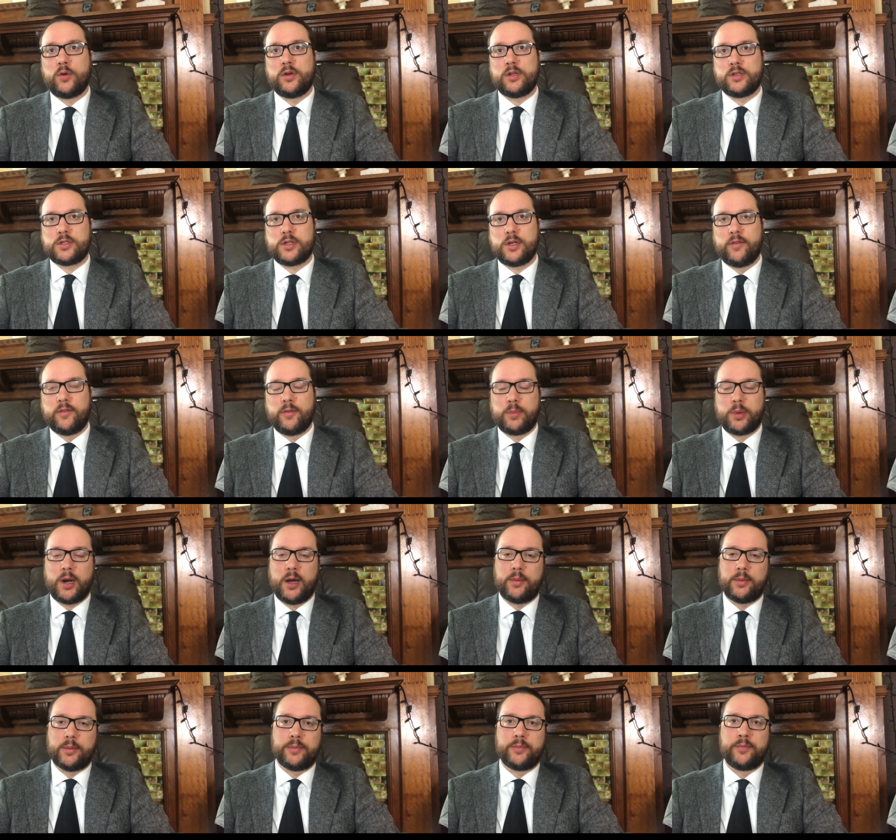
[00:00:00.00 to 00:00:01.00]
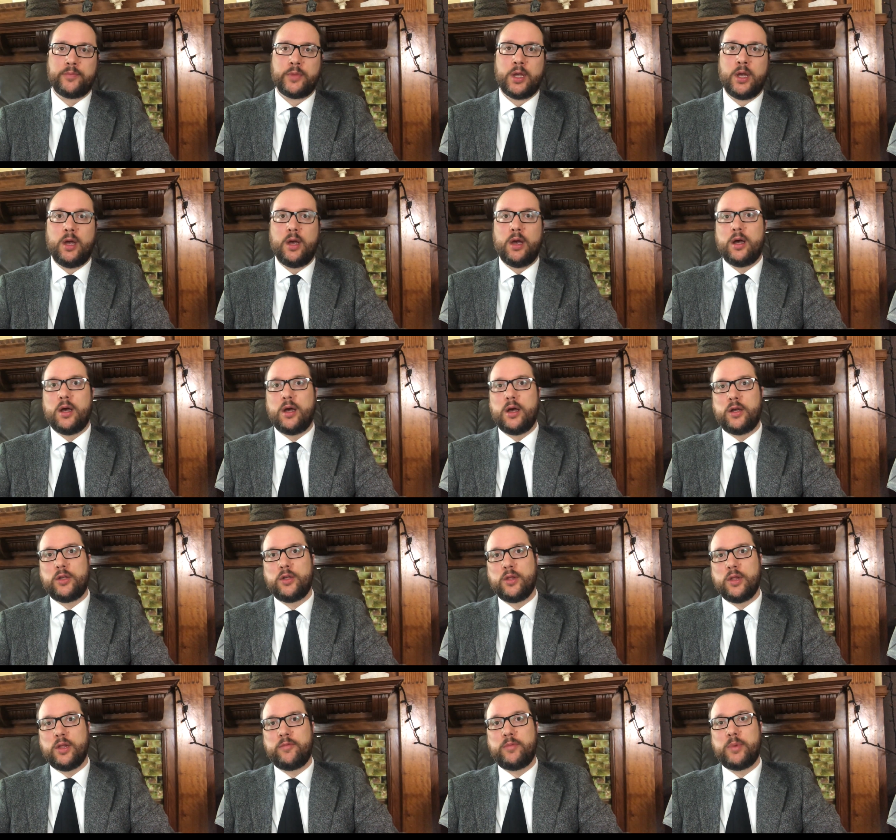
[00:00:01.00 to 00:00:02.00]
to solve a problem.
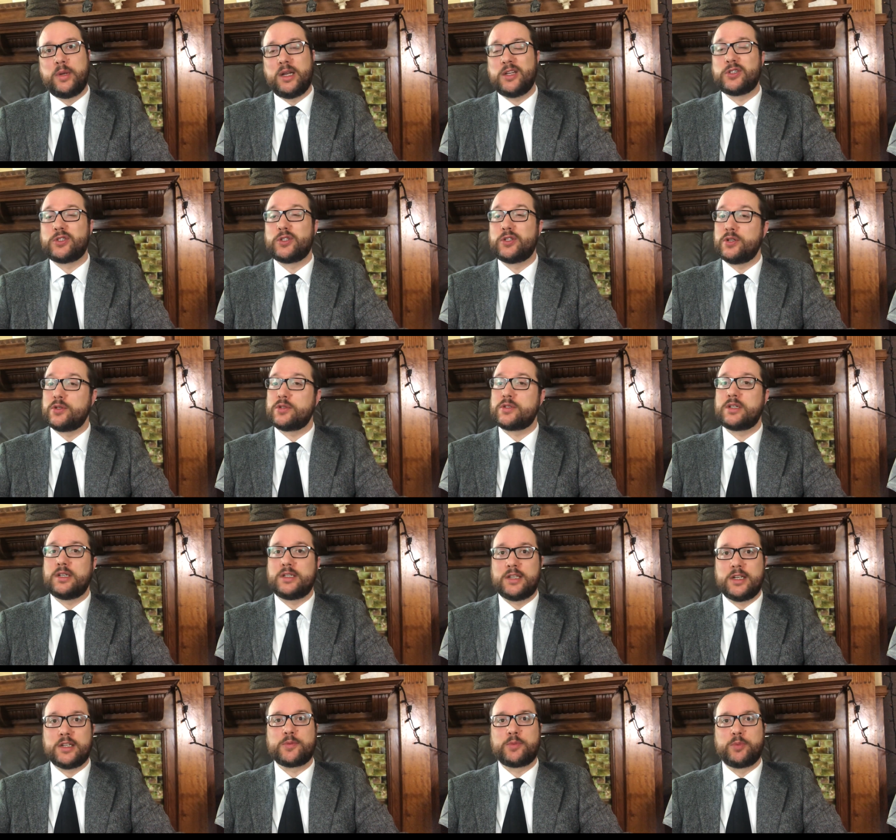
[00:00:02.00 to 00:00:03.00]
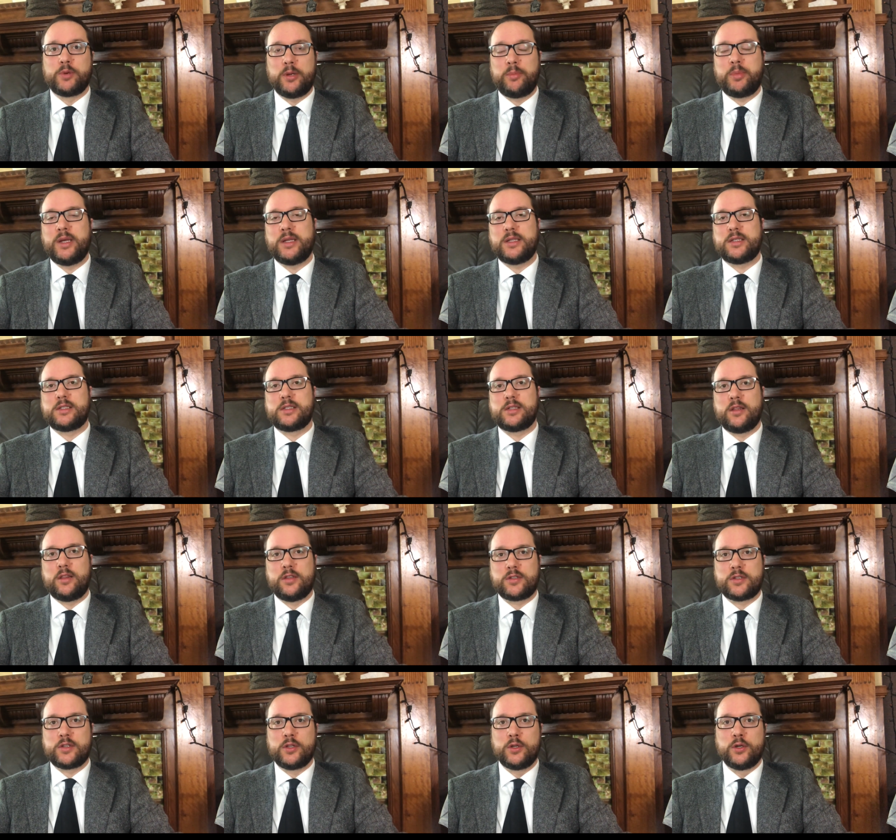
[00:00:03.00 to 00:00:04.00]
You'll have been introduced to disparate pieces of the
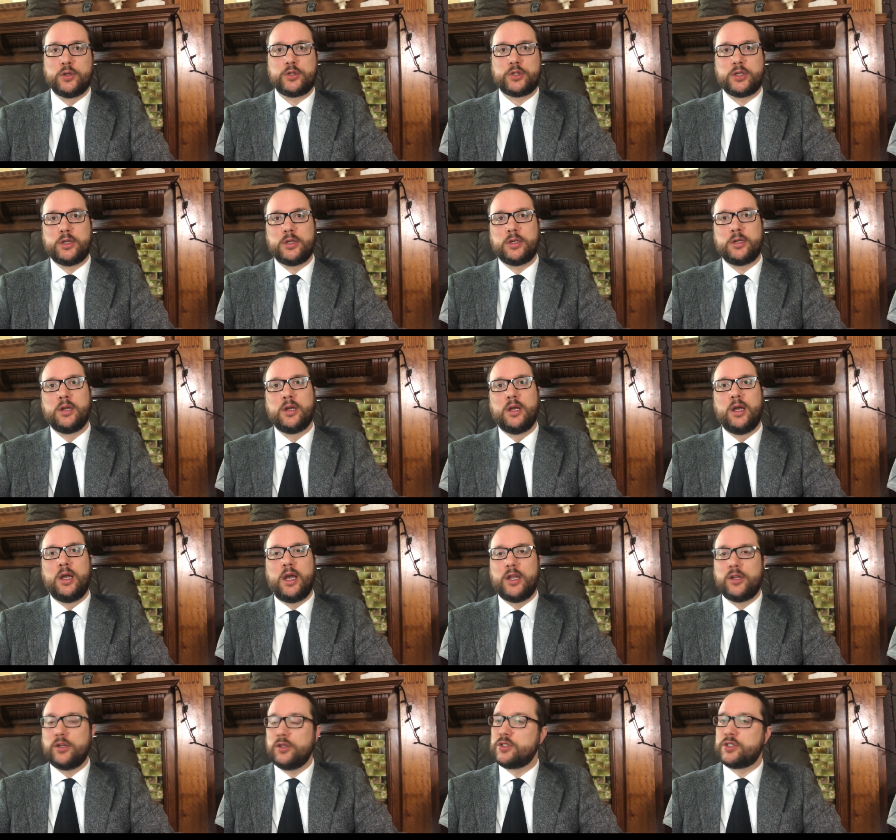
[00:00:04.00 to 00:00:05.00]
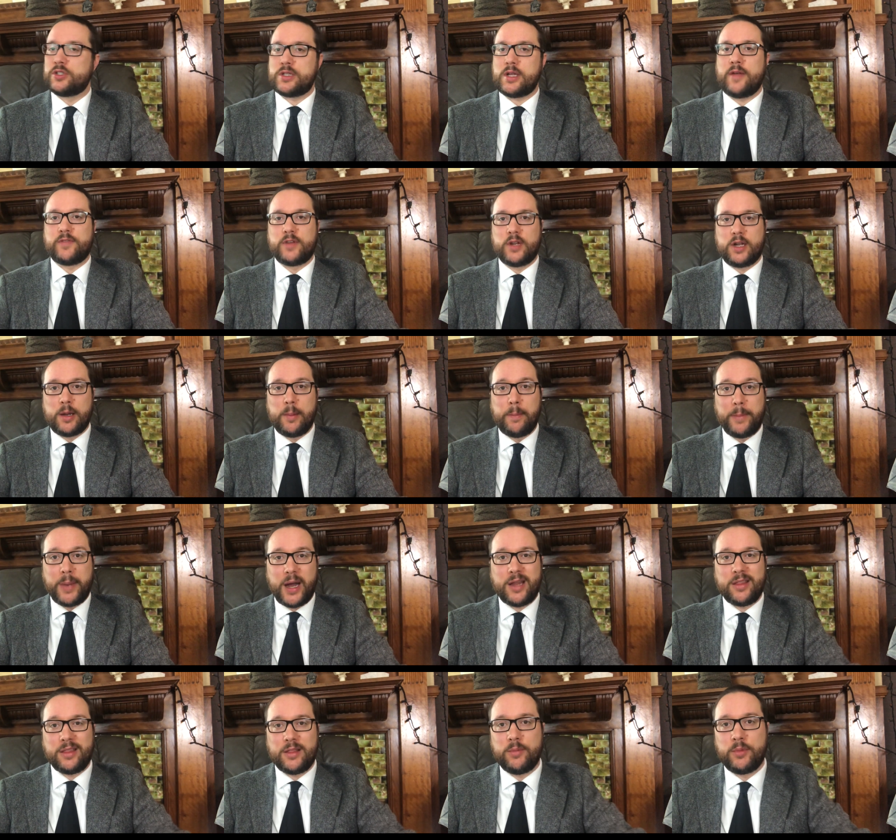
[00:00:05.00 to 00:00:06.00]
solution, and you'll just have to
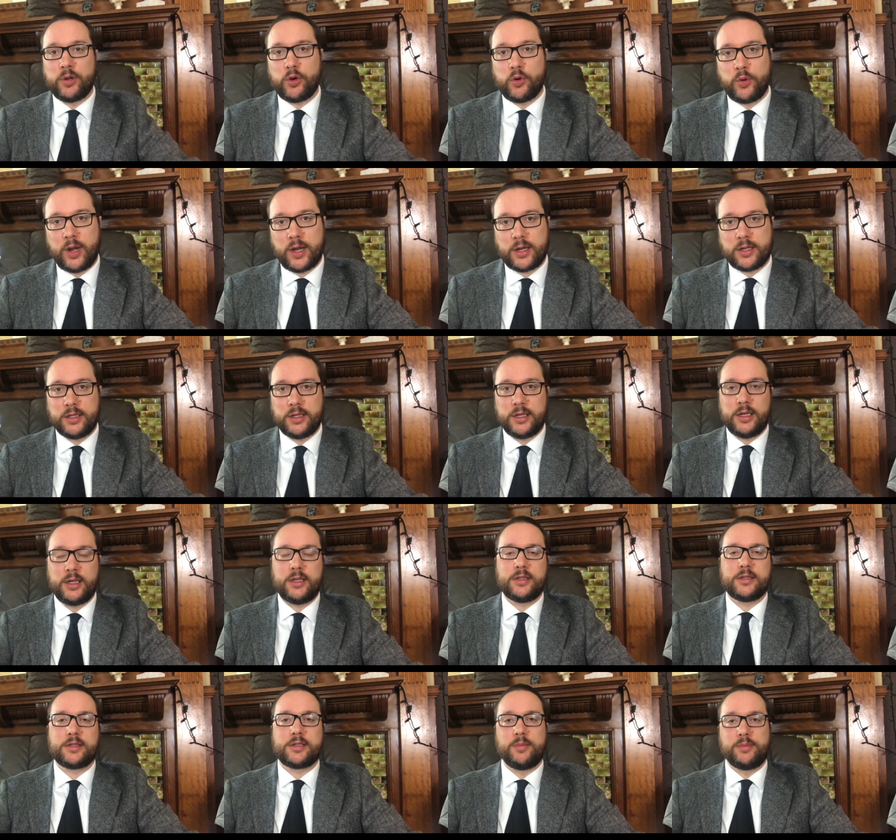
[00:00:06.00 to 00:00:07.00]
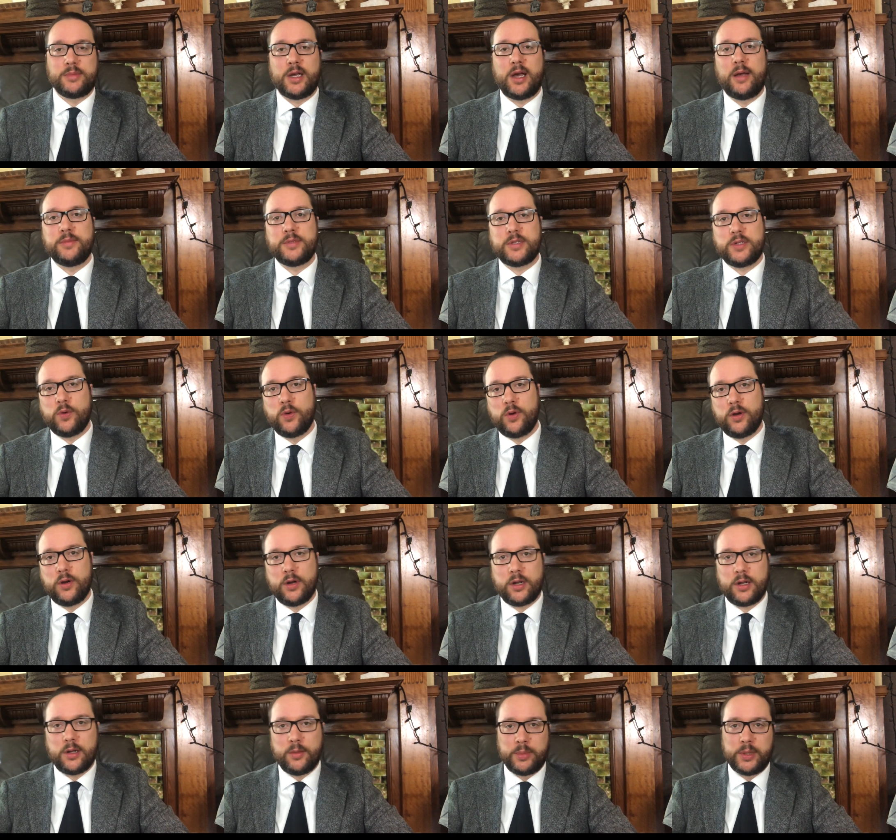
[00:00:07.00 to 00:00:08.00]
combine them correctly sometimes in order
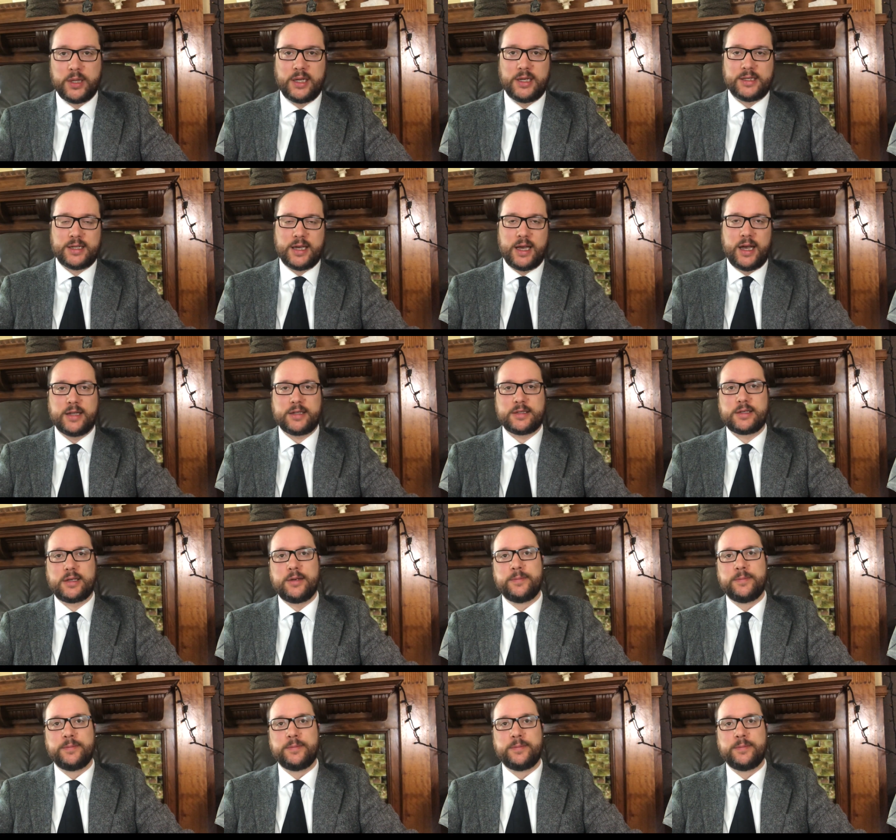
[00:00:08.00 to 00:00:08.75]
to complete a task.